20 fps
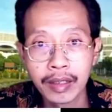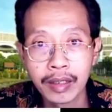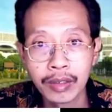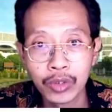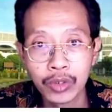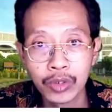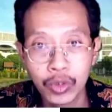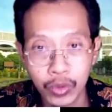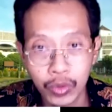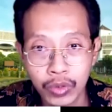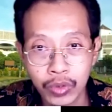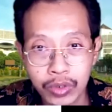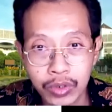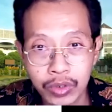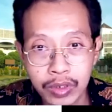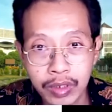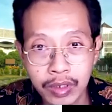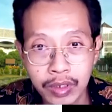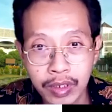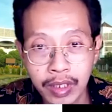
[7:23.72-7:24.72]

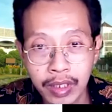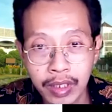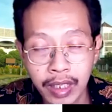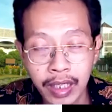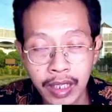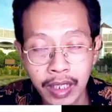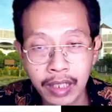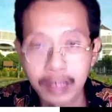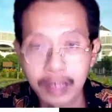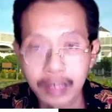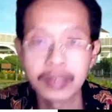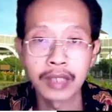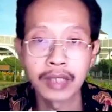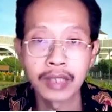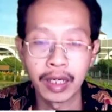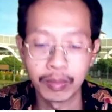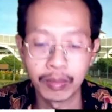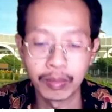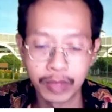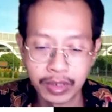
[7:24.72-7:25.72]
used in
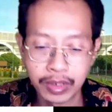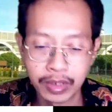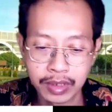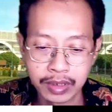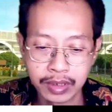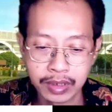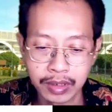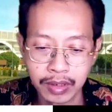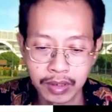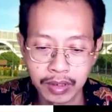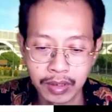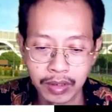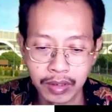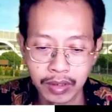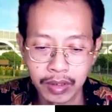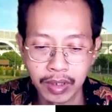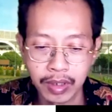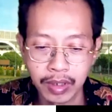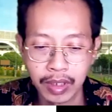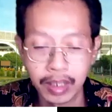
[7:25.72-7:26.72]
assignments,
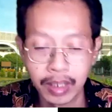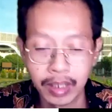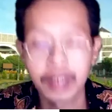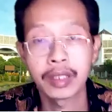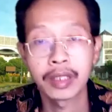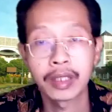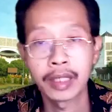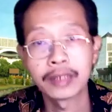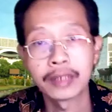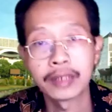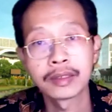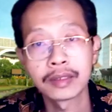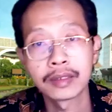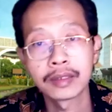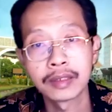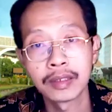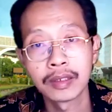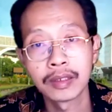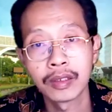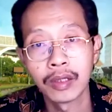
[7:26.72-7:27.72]
in
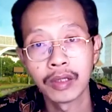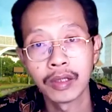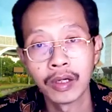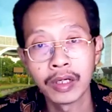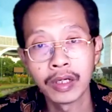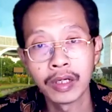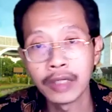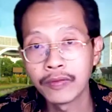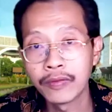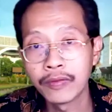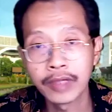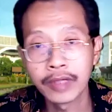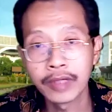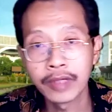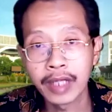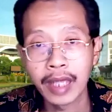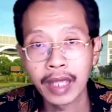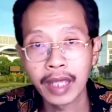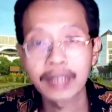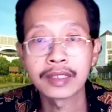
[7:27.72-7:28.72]
tests, or even
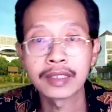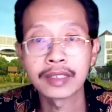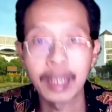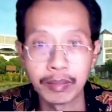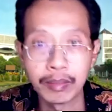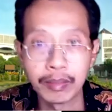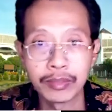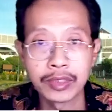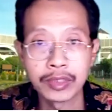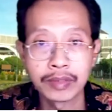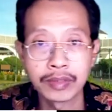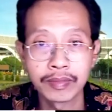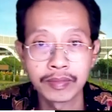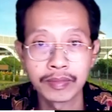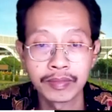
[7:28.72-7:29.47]
in exams.